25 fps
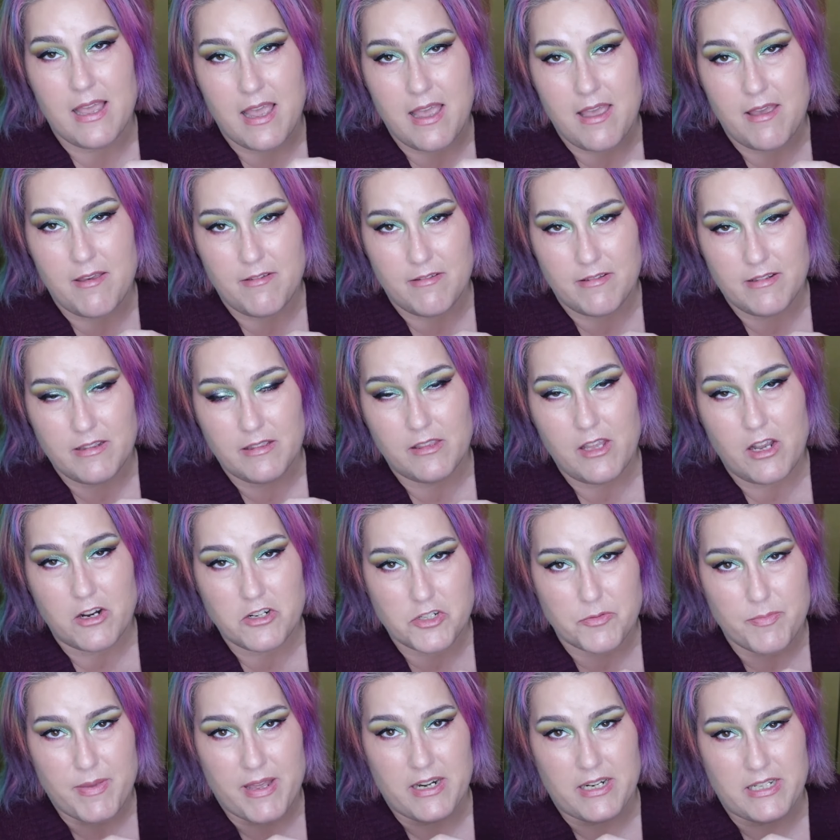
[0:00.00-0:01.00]
a
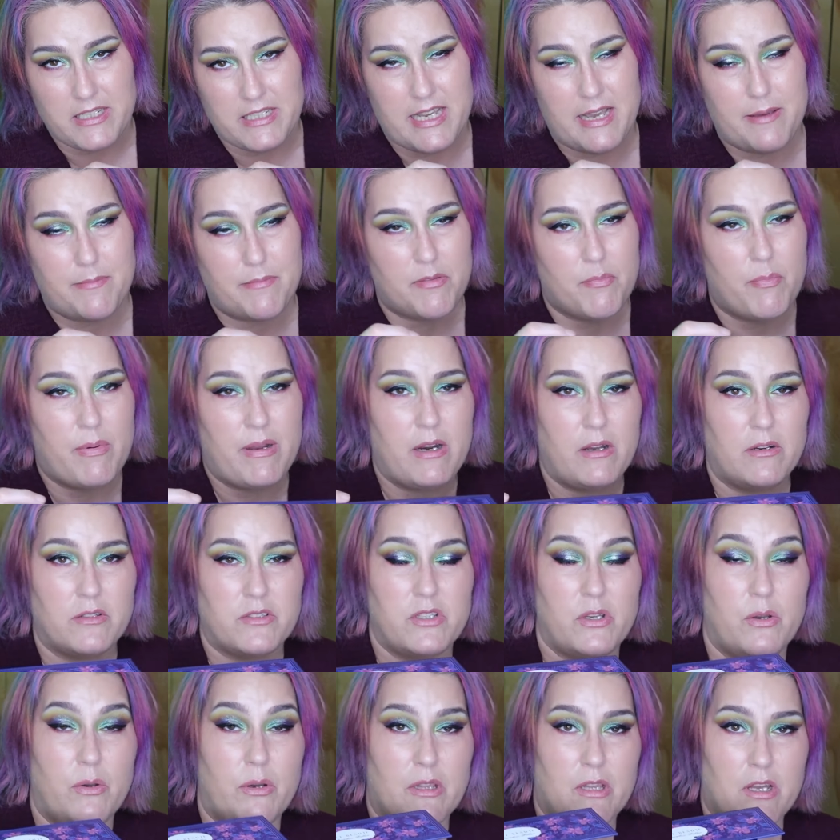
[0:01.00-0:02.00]
large amount of depth, but
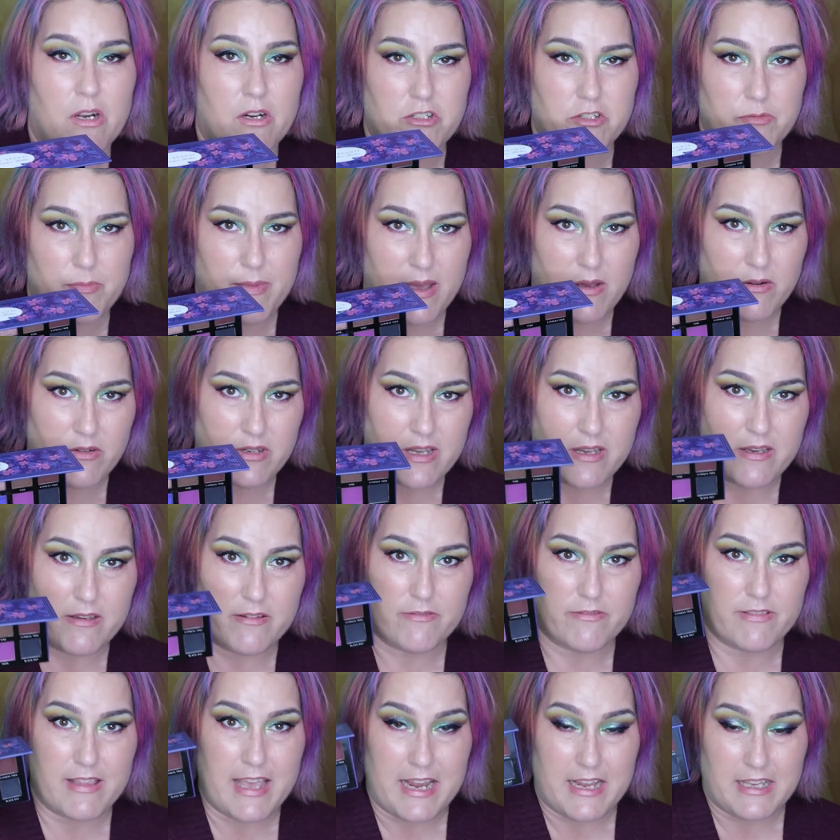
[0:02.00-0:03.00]
also a large amount
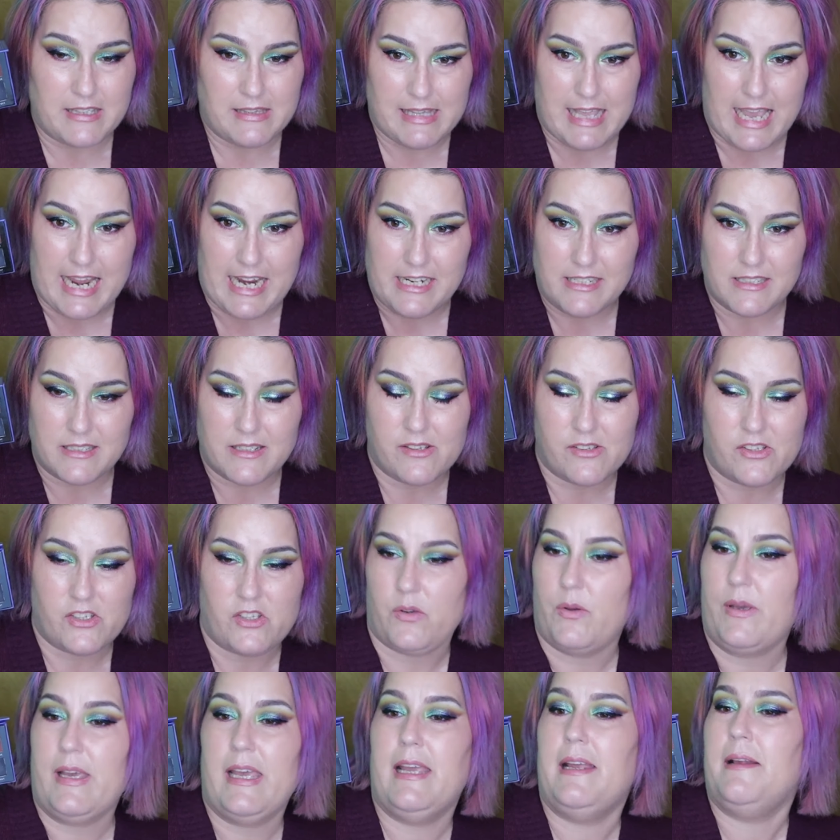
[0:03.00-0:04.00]
of like light to
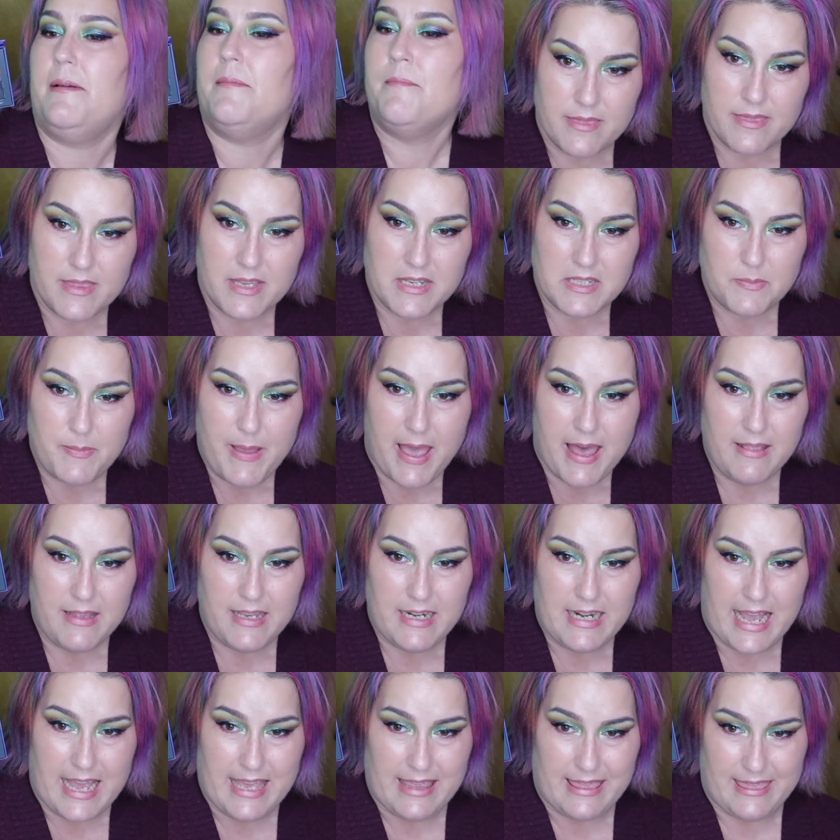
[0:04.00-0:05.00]
it. This
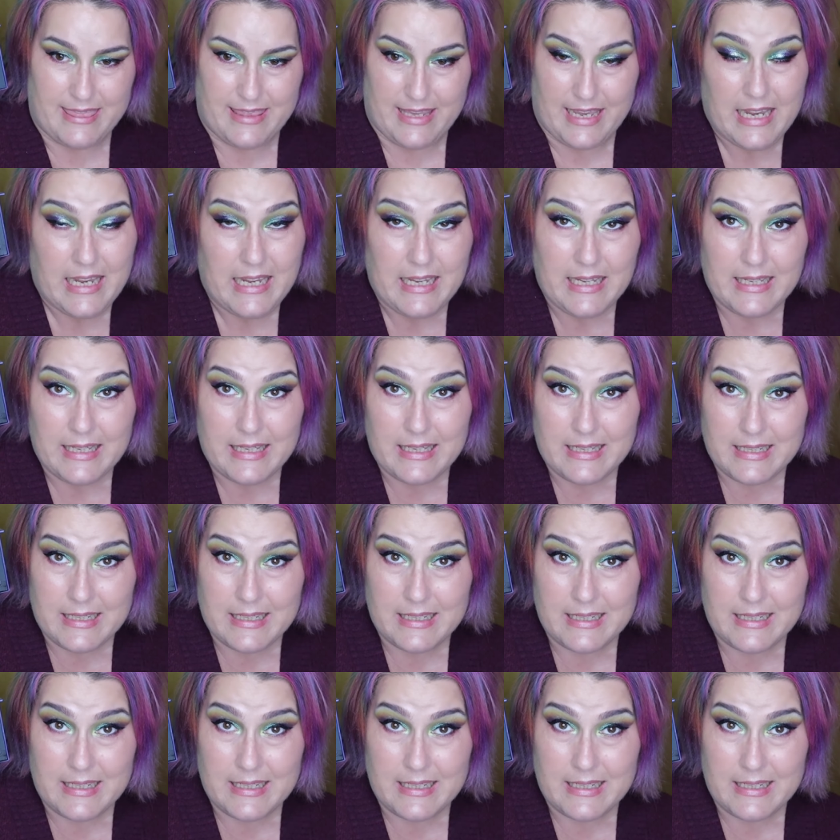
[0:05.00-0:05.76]
palette, I think,